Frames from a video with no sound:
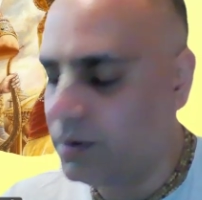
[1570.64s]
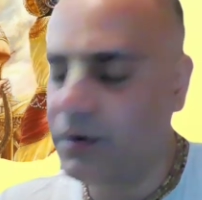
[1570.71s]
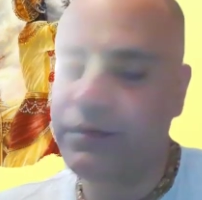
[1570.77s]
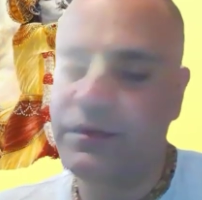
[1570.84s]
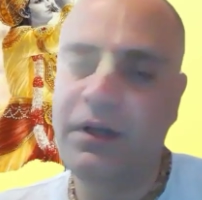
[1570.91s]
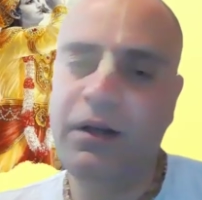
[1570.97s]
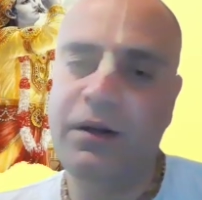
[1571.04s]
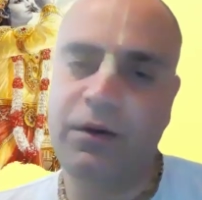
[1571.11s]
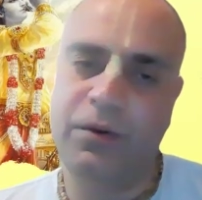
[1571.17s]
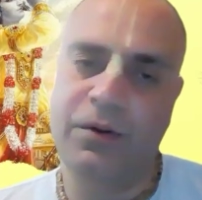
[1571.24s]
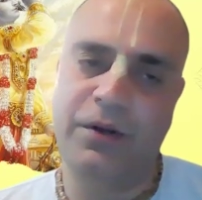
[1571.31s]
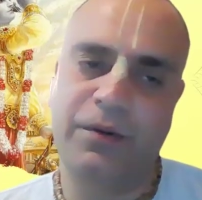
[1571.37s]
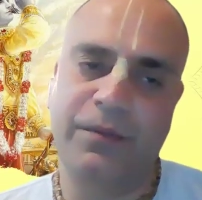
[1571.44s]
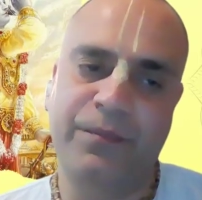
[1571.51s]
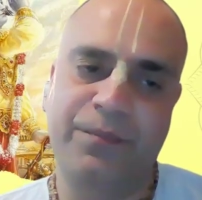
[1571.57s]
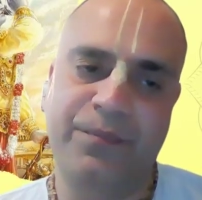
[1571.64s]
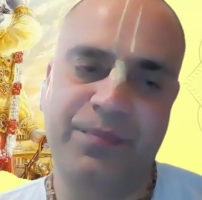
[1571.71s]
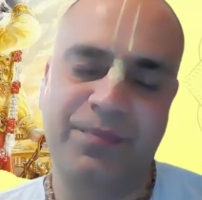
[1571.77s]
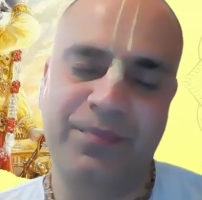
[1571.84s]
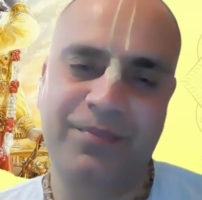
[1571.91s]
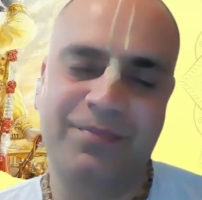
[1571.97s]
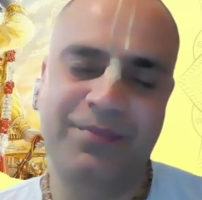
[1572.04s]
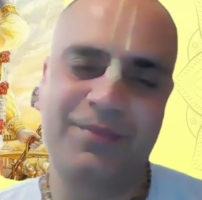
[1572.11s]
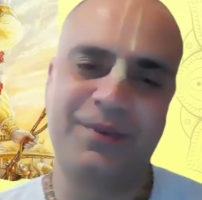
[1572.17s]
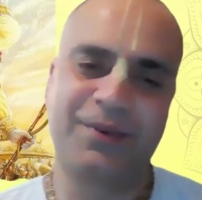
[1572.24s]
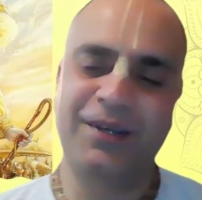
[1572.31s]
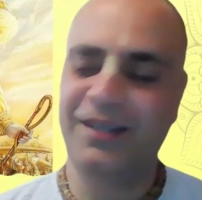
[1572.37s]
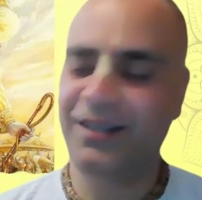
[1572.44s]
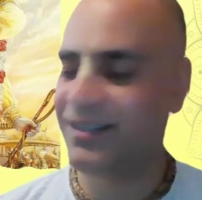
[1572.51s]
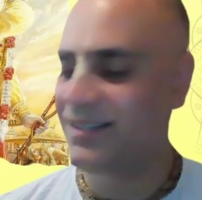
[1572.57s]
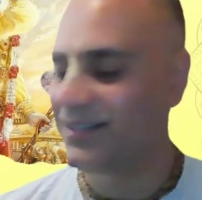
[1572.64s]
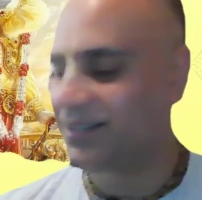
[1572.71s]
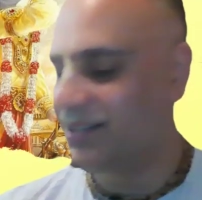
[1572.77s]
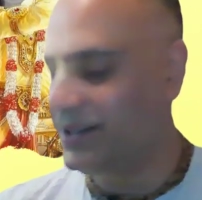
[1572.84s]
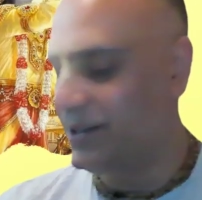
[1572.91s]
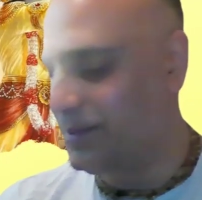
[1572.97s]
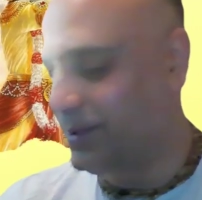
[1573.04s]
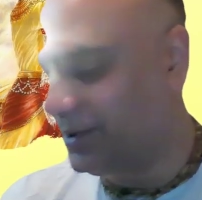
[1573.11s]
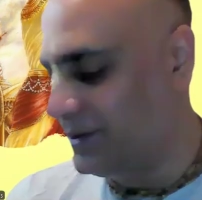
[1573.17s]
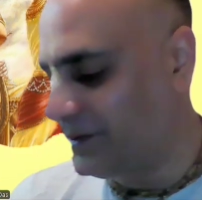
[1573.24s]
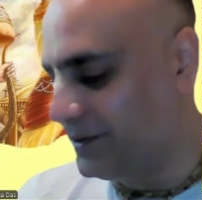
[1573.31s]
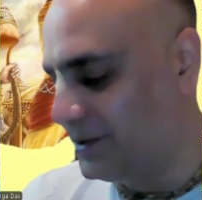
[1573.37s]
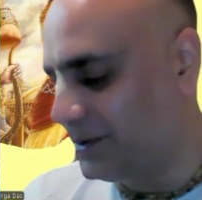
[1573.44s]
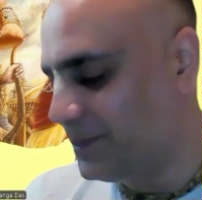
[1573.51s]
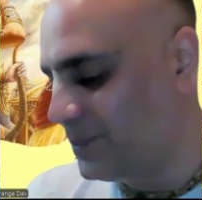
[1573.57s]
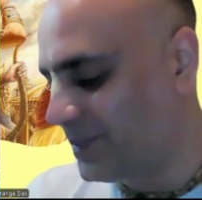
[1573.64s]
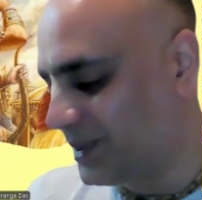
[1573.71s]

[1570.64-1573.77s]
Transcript: of the Lord. Okay, isn't it beautiful?